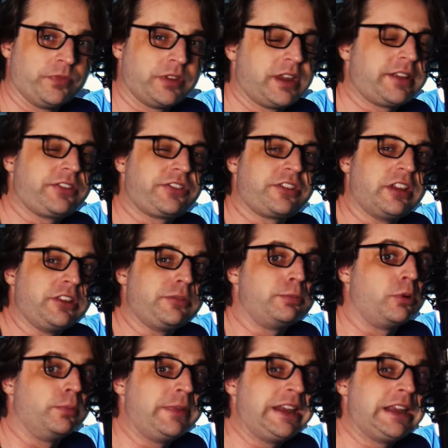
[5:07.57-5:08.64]

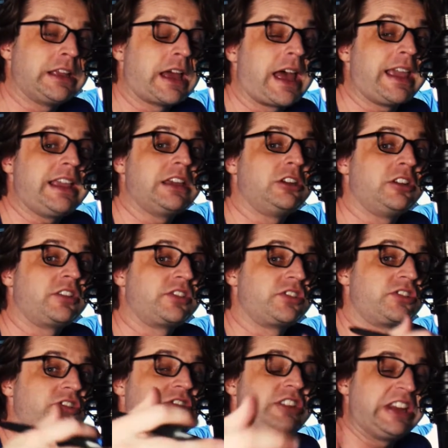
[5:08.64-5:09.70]
Extensible meaning I can
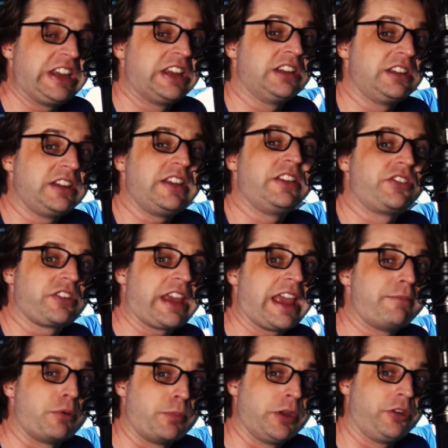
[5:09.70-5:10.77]
extend its
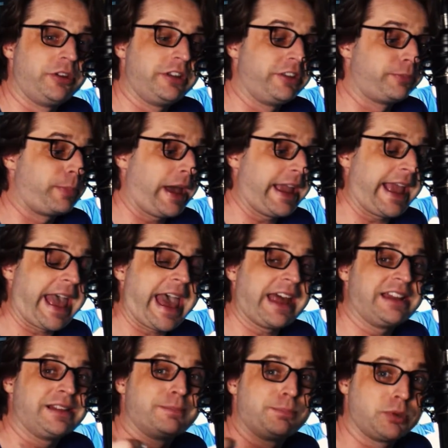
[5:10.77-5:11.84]
capabilities by
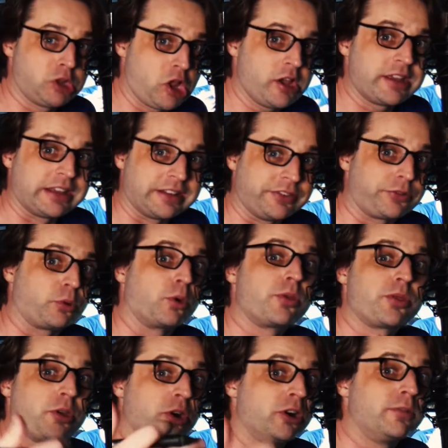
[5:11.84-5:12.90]
adding plugins or
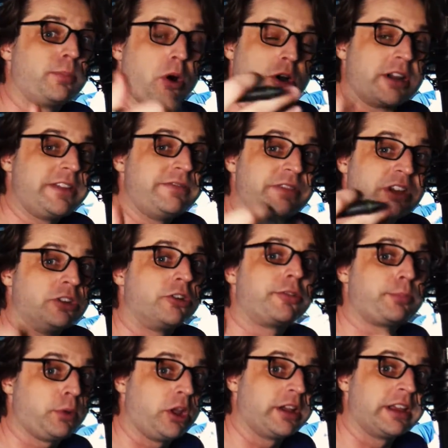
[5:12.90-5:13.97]
third-party vendors
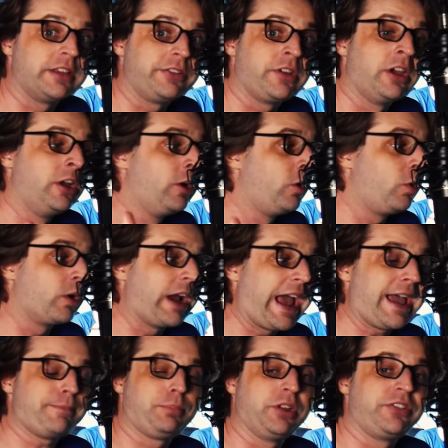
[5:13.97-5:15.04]
plugins or
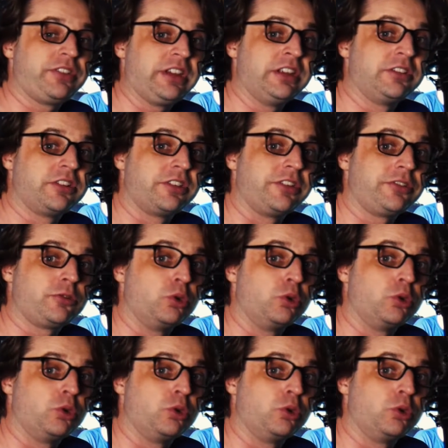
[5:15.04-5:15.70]
applets into this